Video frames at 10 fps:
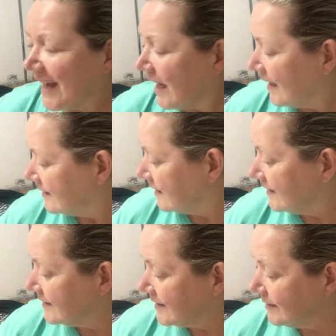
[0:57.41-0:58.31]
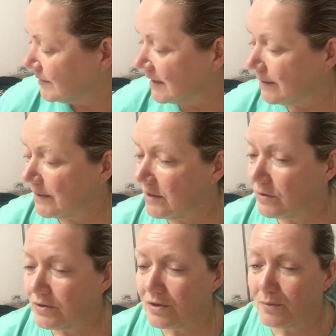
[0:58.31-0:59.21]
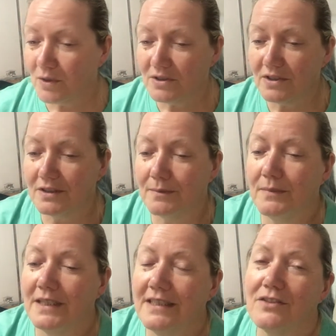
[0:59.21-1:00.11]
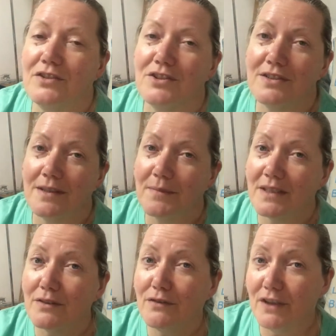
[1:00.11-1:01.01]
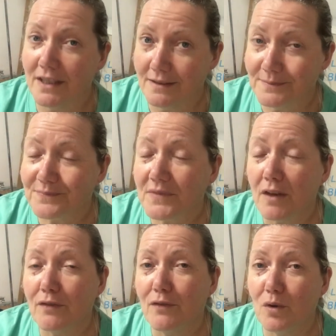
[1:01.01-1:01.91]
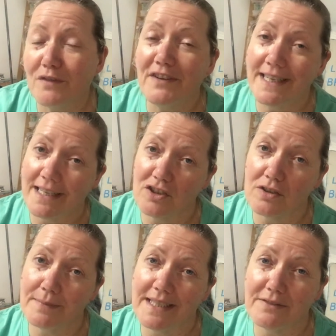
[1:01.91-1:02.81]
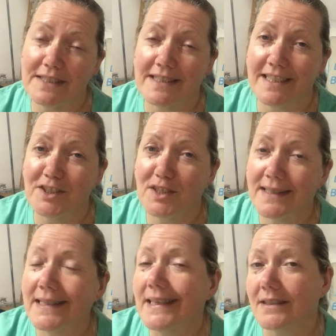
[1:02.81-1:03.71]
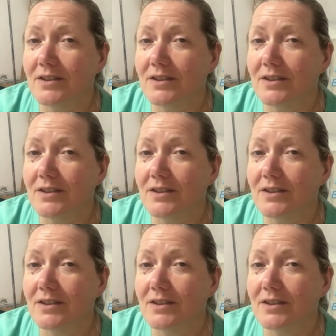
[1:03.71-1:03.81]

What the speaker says: And at the same time, I also wanted to introduce something fun for financial manifestation in the next